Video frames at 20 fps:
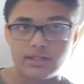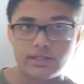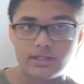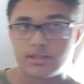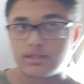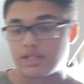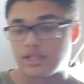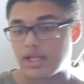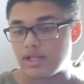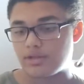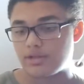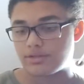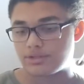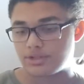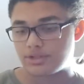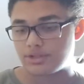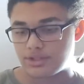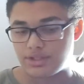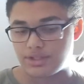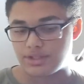Channel's
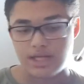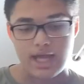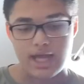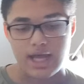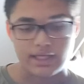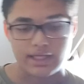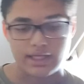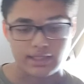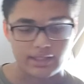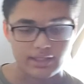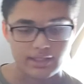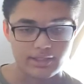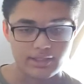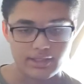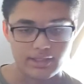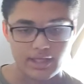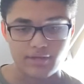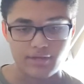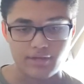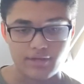just dying. I
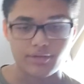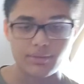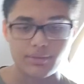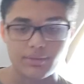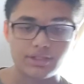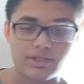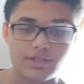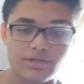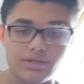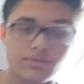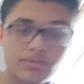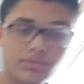don't know what to do.